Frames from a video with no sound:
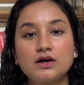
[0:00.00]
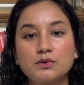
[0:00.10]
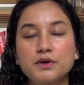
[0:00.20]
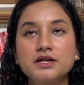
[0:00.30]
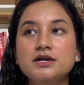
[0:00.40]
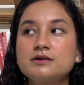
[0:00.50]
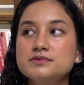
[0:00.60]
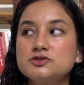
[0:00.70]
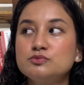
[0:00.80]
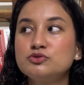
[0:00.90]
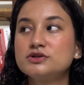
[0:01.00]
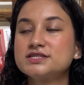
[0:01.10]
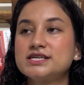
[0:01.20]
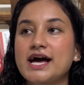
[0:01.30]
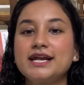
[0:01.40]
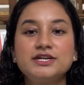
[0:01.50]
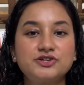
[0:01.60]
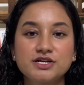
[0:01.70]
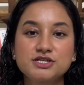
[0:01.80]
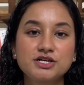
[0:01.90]
When it comes to books and
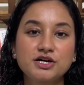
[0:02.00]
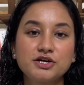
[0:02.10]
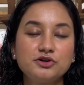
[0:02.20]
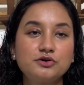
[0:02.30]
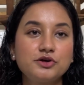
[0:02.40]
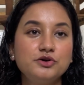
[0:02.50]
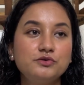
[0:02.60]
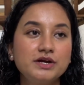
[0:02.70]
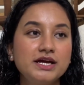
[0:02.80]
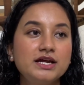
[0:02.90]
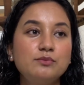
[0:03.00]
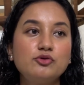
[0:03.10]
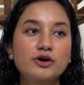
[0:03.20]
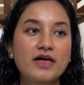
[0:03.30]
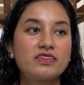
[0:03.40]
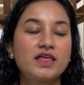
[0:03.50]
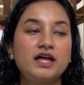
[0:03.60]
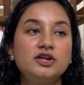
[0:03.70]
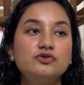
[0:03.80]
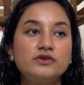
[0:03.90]
literature, you read a book and
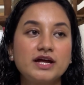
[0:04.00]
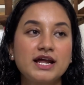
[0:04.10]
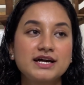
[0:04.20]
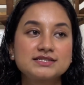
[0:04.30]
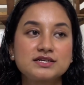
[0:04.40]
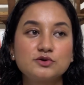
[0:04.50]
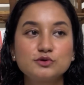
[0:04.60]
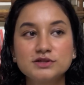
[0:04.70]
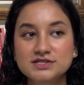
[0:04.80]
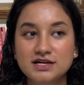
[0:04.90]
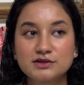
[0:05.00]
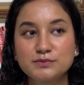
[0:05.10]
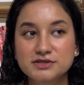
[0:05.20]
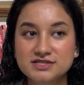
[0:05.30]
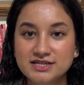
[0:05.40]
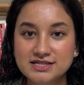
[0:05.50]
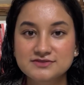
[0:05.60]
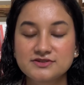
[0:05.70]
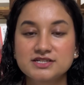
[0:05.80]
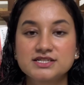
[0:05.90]
then you realize that, oh, this other person has
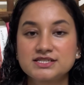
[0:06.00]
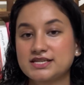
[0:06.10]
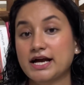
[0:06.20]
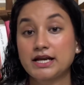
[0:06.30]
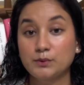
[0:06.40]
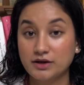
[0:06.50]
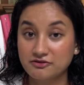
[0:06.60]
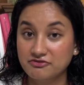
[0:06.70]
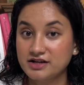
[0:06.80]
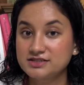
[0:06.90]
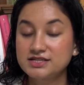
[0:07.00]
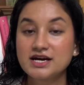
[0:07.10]
felt exactly what I felt.